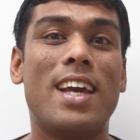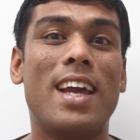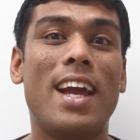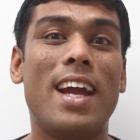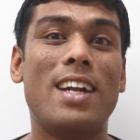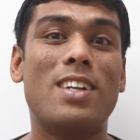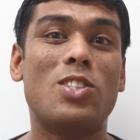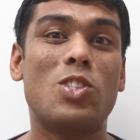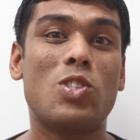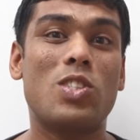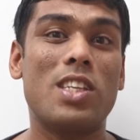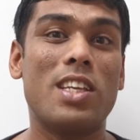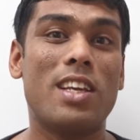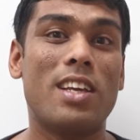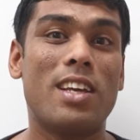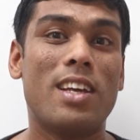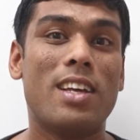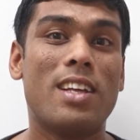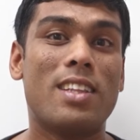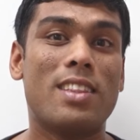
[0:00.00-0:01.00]
And
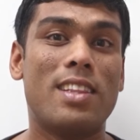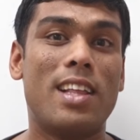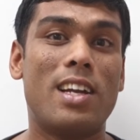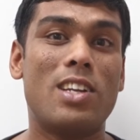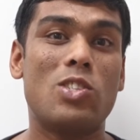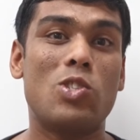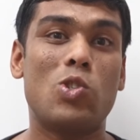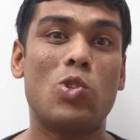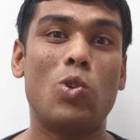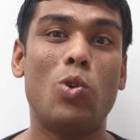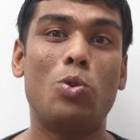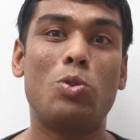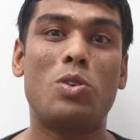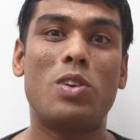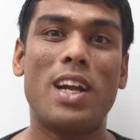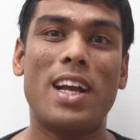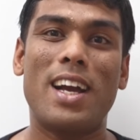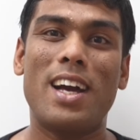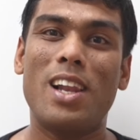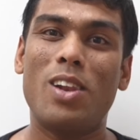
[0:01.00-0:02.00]
see, there is no
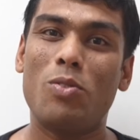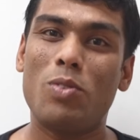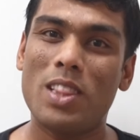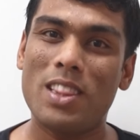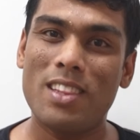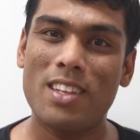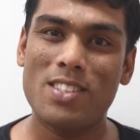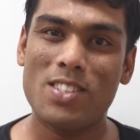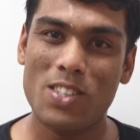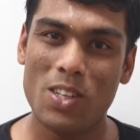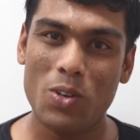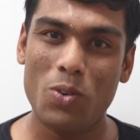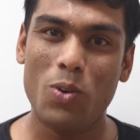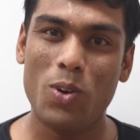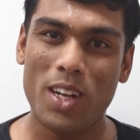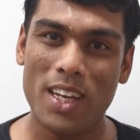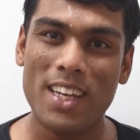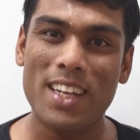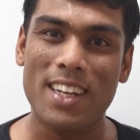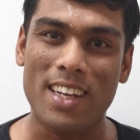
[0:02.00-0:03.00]
triangle with the 0
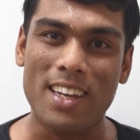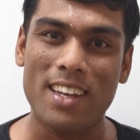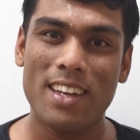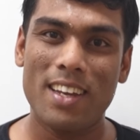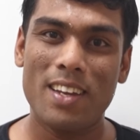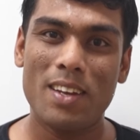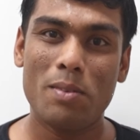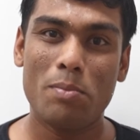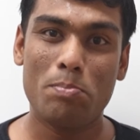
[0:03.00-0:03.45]
degree,